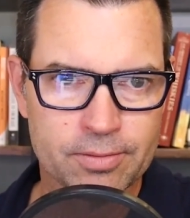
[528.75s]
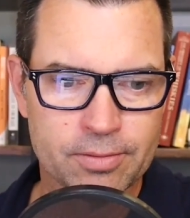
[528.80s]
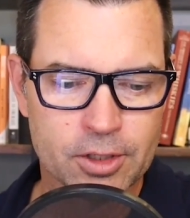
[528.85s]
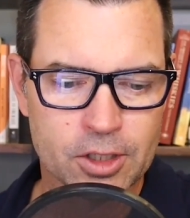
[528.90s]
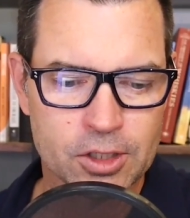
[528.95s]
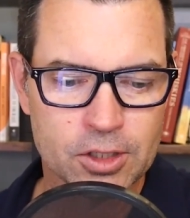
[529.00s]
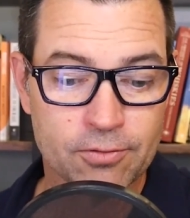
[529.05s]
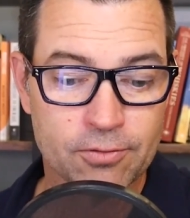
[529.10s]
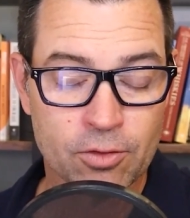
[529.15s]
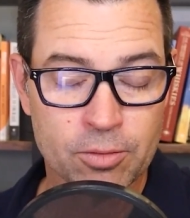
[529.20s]

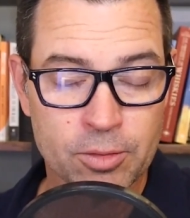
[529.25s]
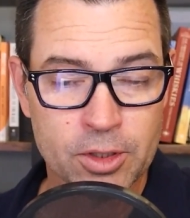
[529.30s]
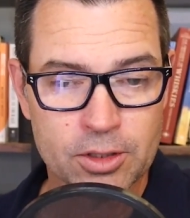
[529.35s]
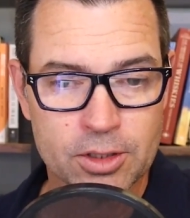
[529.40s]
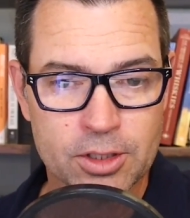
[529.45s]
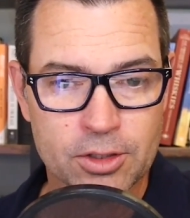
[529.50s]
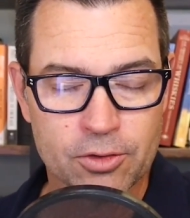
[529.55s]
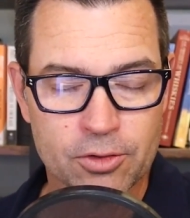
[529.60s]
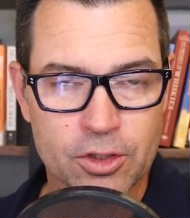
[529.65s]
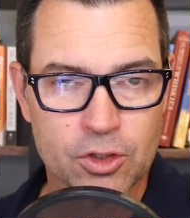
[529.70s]
Because if the
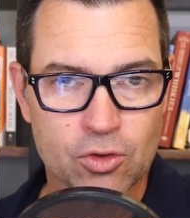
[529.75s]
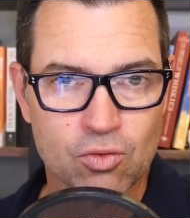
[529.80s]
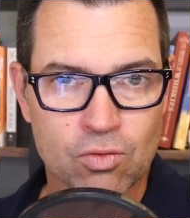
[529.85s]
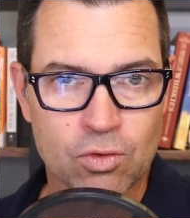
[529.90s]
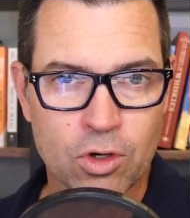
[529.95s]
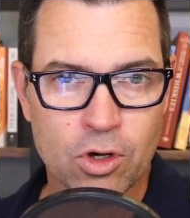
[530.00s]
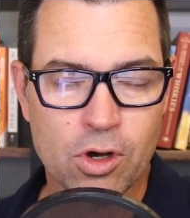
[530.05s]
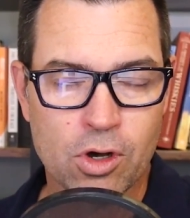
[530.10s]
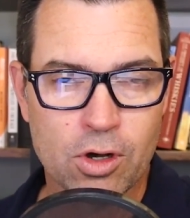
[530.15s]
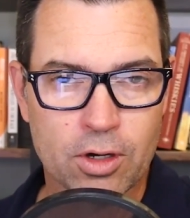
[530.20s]
military is
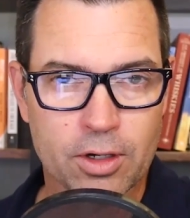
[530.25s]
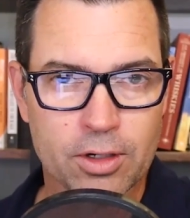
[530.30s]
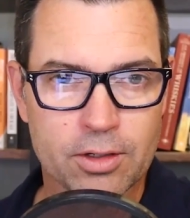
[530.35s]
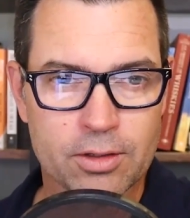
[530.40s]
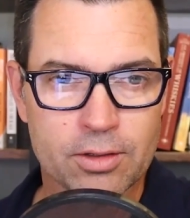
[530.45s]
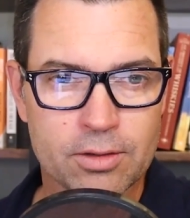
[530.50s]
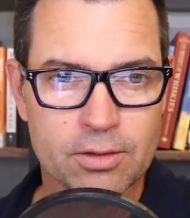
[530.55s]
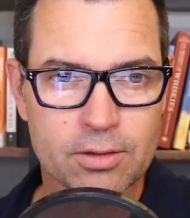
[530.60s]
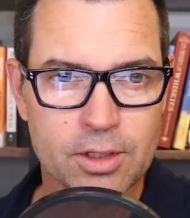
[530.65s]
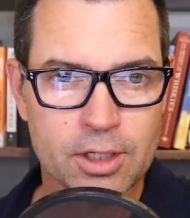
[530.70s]

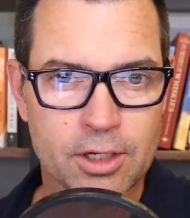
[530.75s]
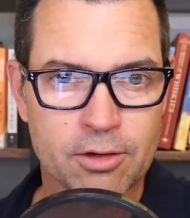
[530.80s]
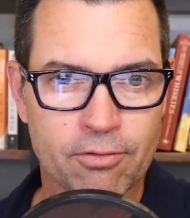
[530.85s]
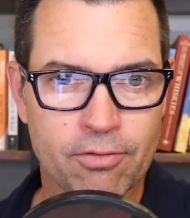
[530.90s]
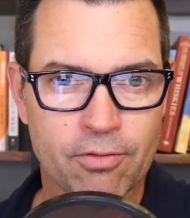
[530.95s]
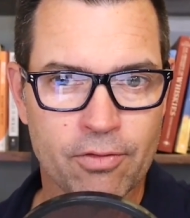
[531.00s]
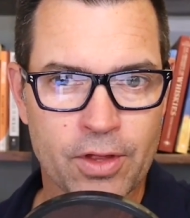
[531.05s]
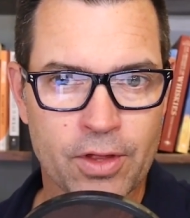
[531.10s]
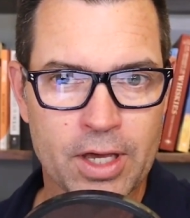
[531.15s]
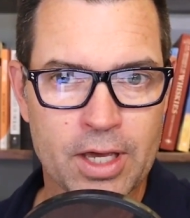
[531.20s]
wrong, if
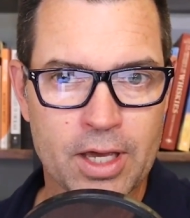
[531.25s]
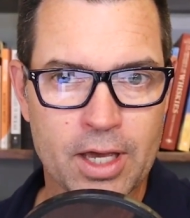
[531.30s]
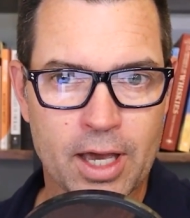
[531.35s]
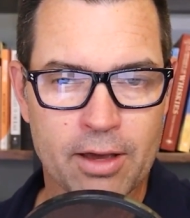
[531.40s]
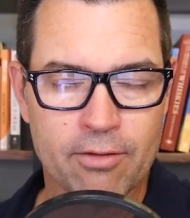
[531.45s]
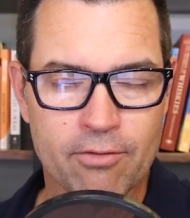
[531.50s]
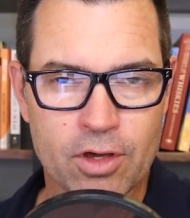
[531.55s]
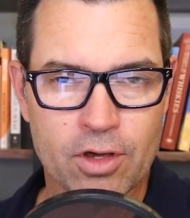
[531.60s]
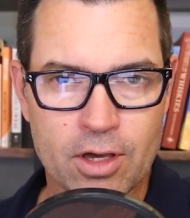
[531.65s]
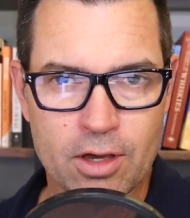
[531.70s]
they
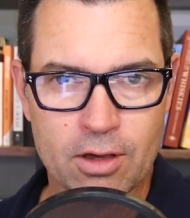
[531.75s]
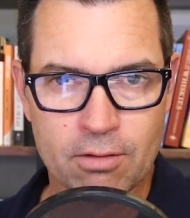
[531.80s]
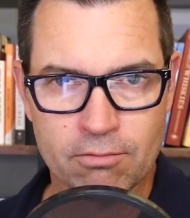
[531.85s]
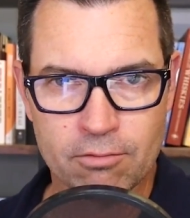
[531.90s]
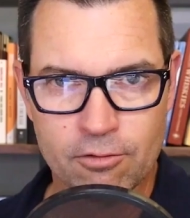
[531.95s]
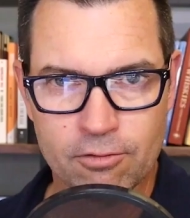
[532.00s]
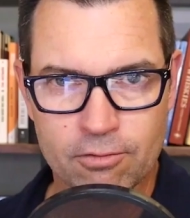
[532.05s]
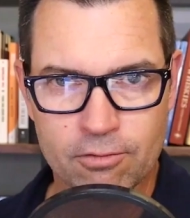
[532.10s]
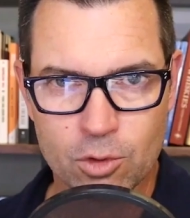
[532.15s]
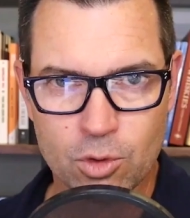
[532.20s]
have a,
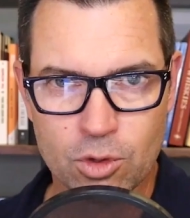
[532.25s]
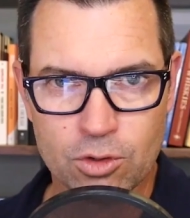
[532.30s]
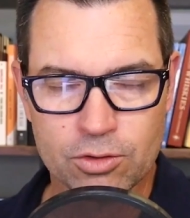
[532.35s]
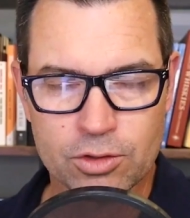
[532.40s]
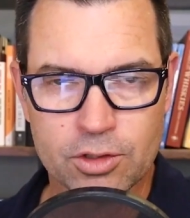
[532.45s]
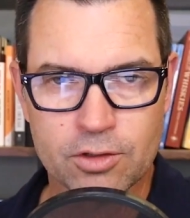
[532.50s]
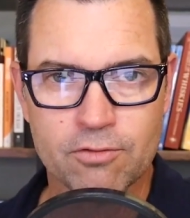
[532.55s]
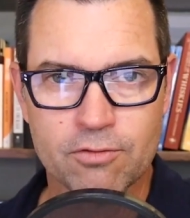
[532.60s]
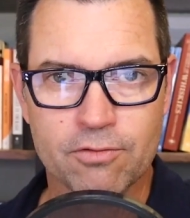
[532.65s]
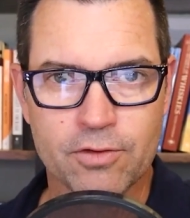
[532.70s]

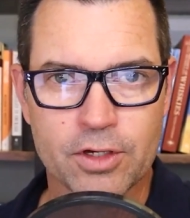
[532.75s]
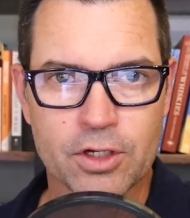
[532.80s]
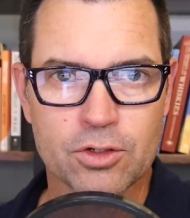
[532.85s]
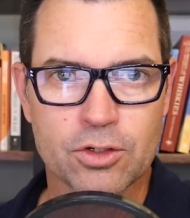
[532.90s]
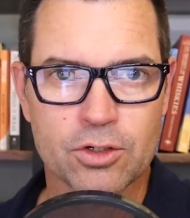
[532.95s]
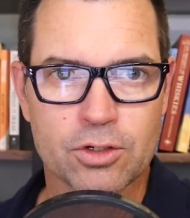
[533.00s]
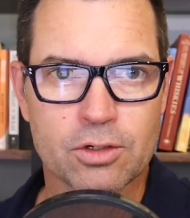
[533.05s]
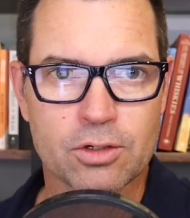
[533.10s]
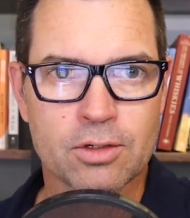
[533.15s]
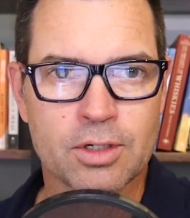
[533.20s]
quote,
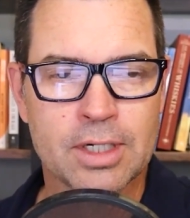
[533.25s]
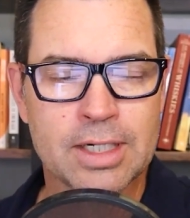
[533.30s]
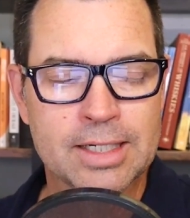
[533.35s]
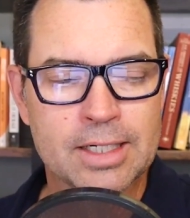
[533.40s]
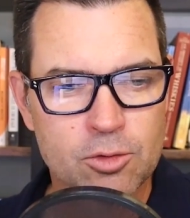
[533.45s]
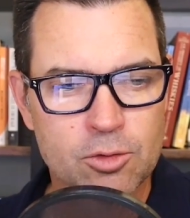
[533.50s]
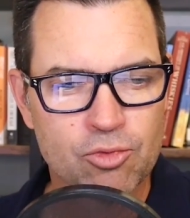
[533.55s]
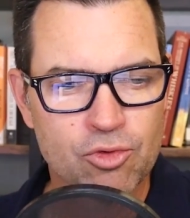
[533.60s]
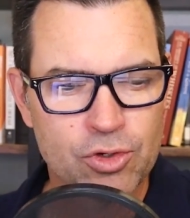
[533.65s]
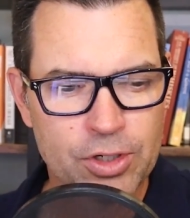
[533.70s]
failure,
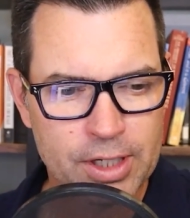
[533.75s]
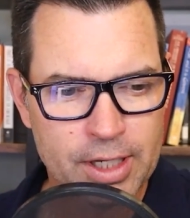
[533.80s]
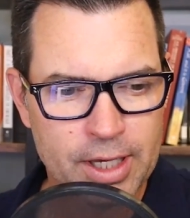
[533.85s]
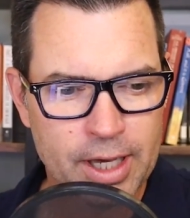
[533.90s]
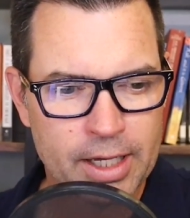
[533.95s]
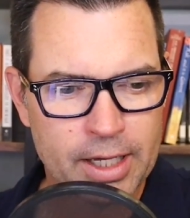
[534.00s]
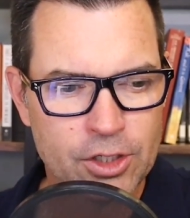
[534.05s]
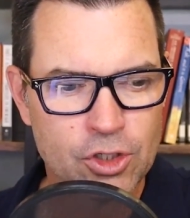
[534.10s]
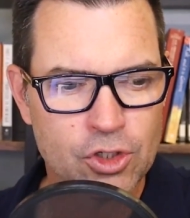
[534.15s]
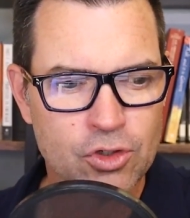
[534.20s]
it's pretty
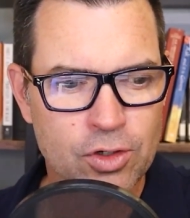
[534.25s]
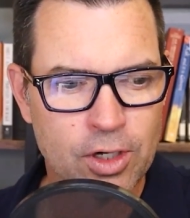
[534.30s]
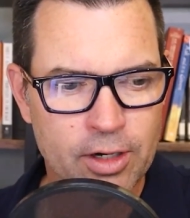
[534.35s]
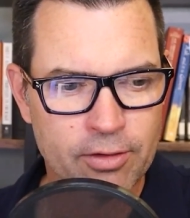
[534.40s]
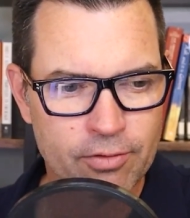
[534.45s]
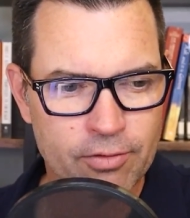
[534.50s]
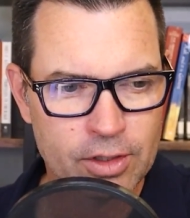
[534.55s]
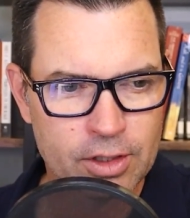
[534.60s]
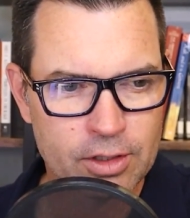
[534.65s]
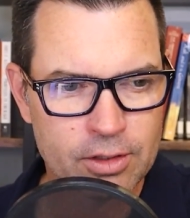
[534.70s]

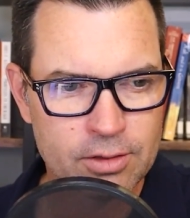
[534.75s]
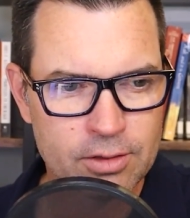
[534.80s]
catastrophic.